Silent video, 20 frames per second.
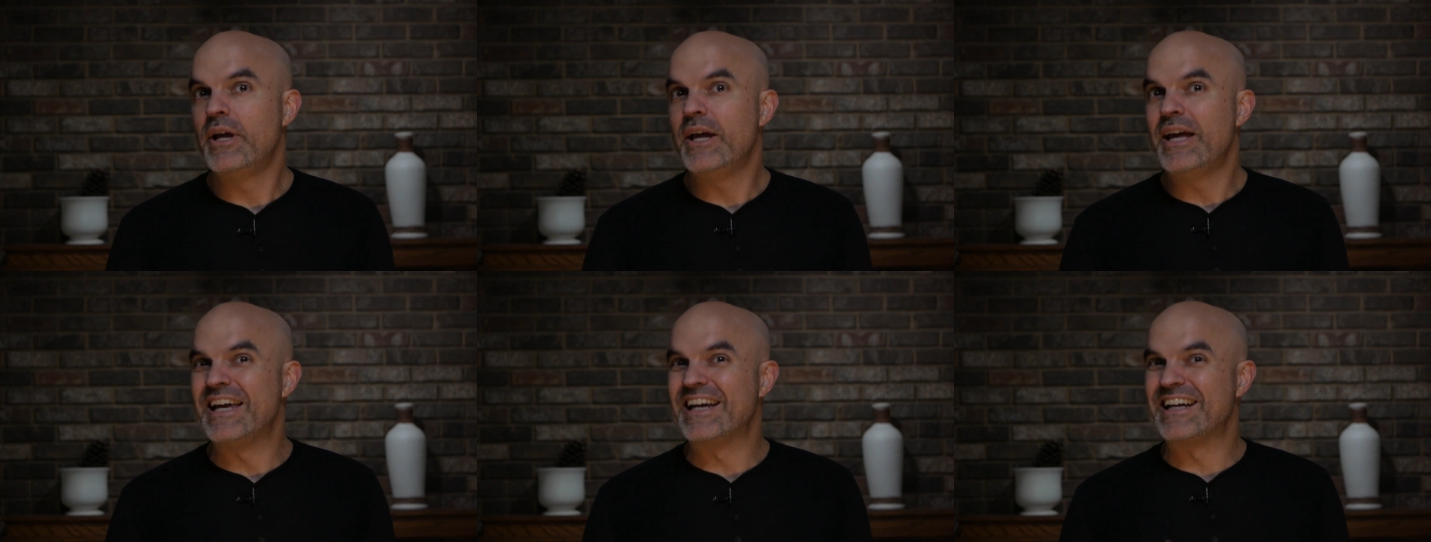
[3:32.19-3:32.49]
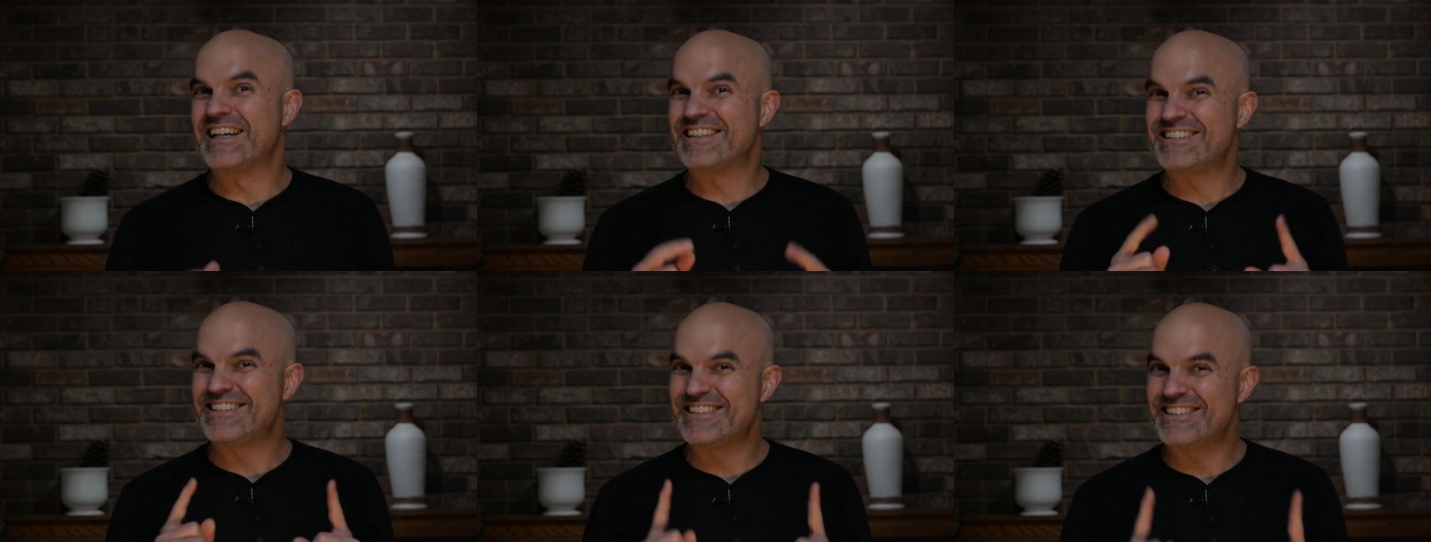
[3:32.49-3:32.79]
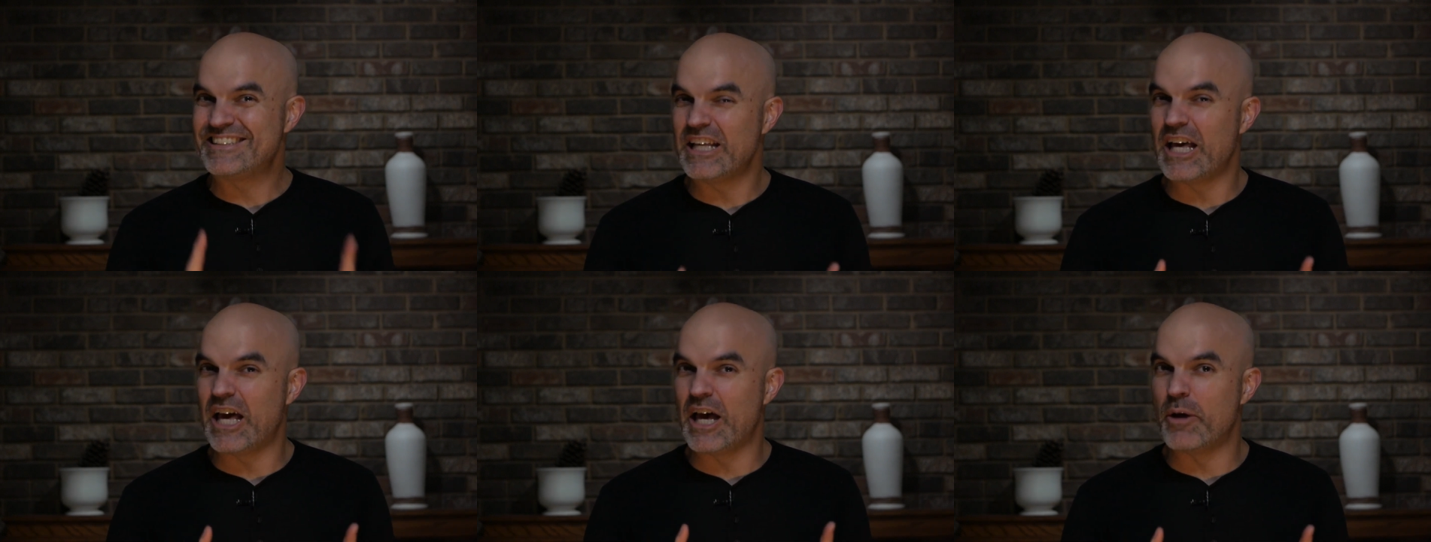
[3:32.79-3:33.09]

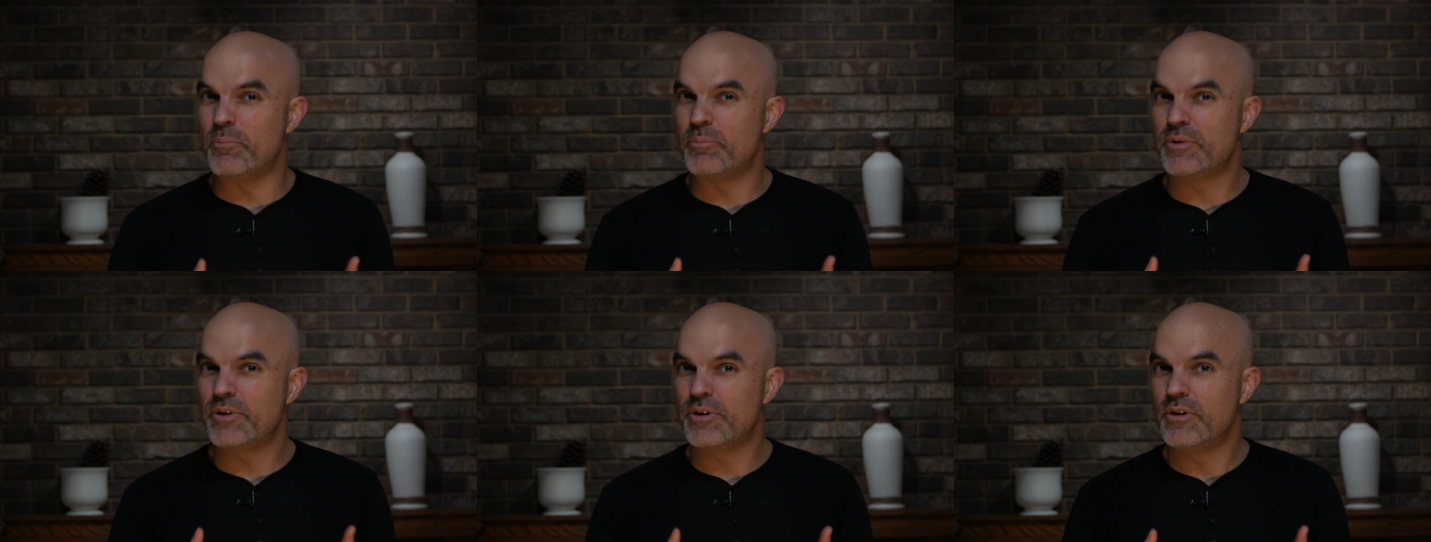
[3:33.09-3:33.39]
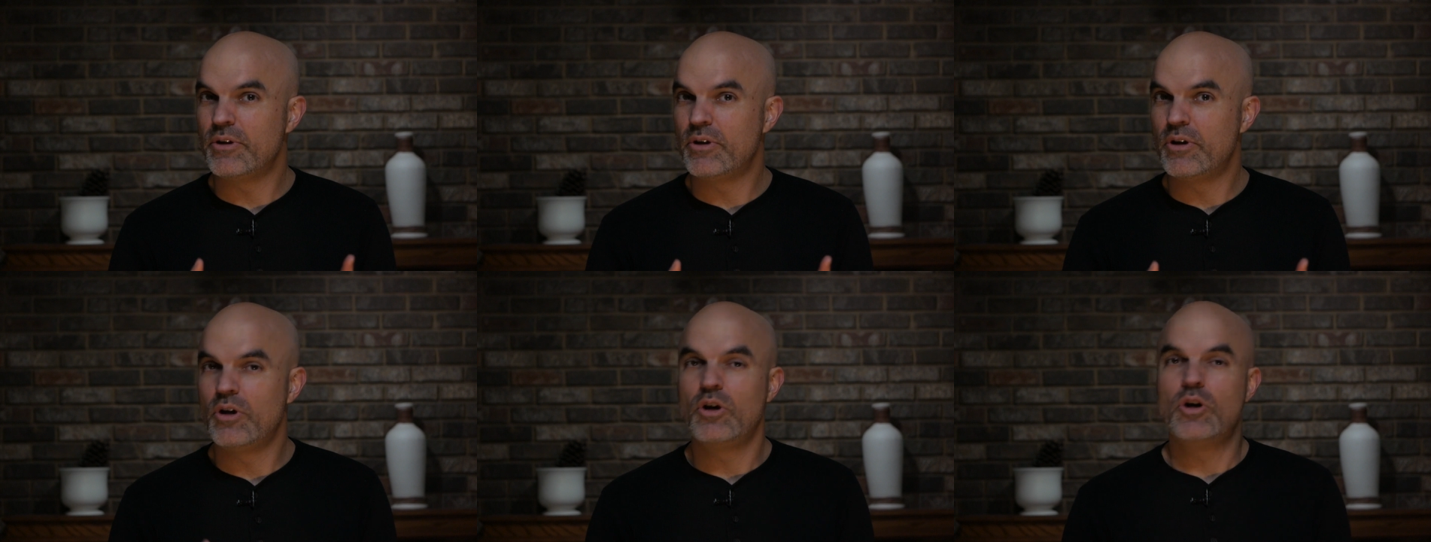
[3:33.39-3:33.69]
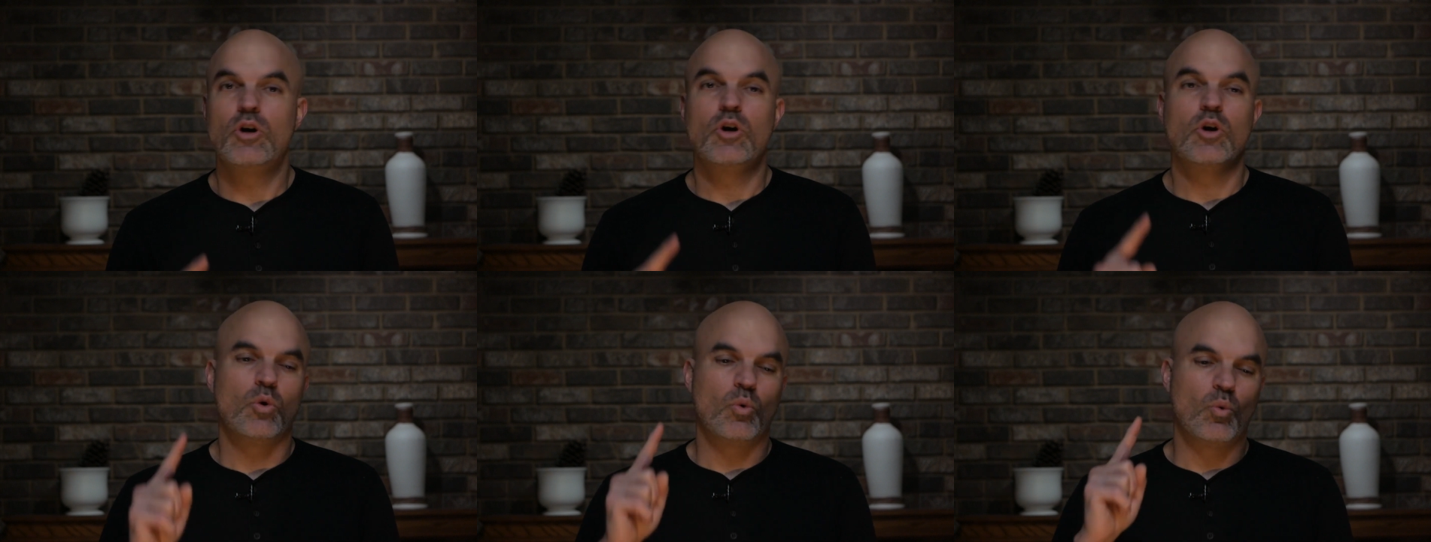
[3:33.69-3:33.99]
except
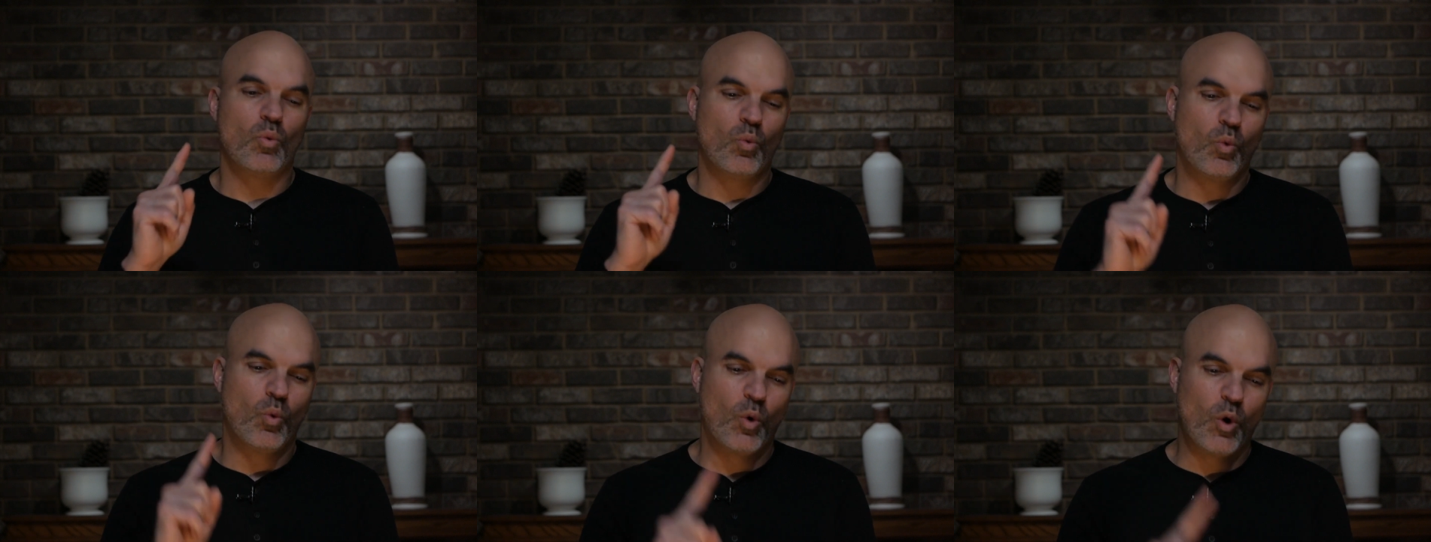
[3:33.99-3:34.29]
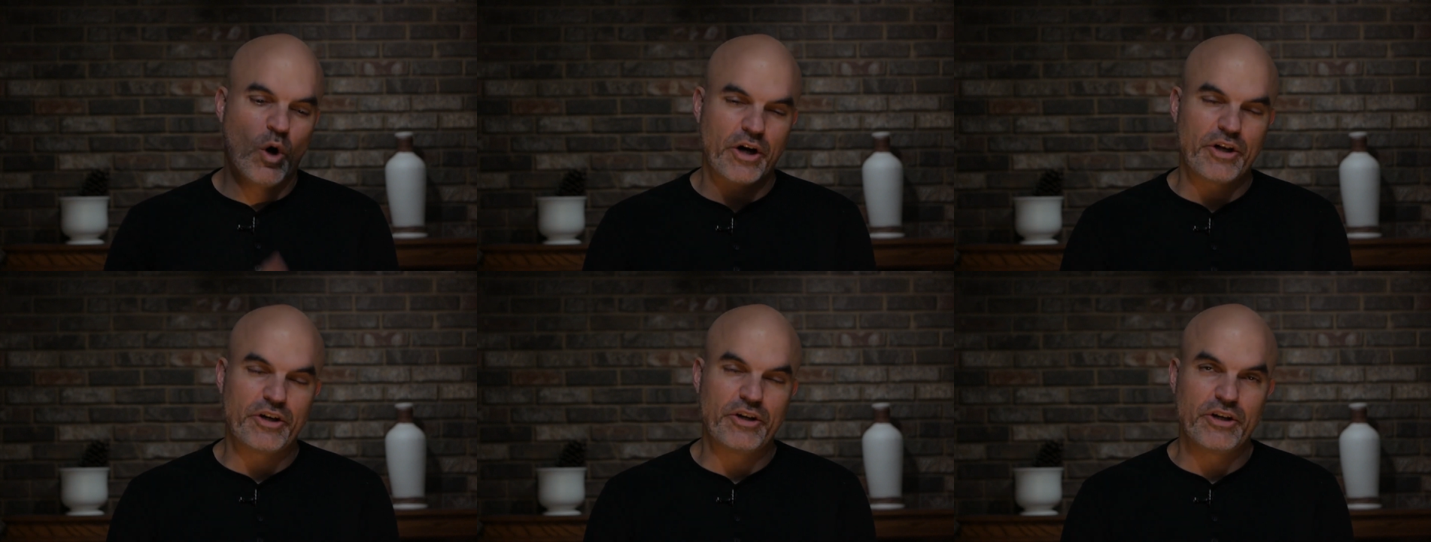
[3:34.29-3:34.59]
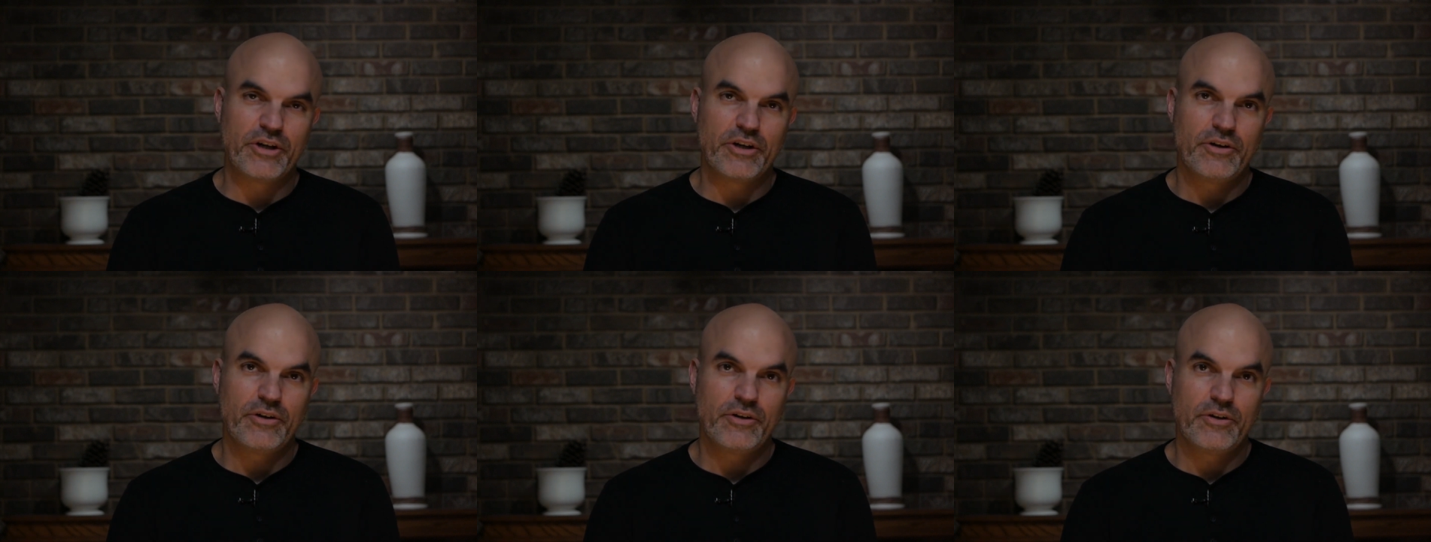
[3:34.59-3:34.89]

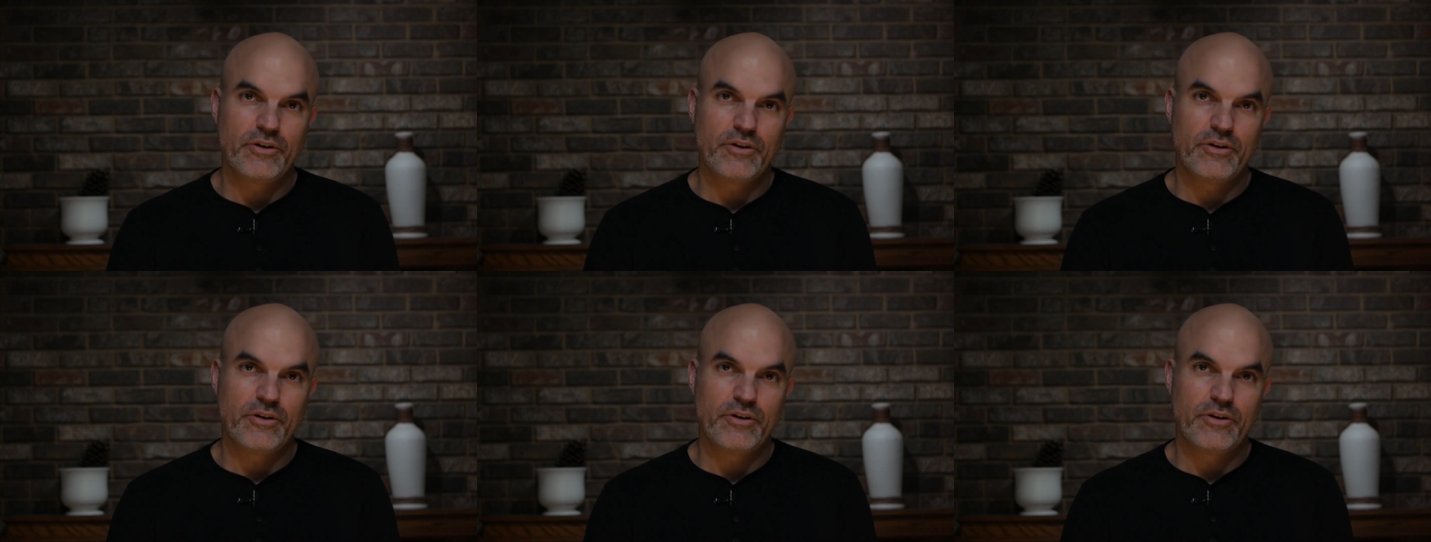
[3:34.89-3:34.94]
water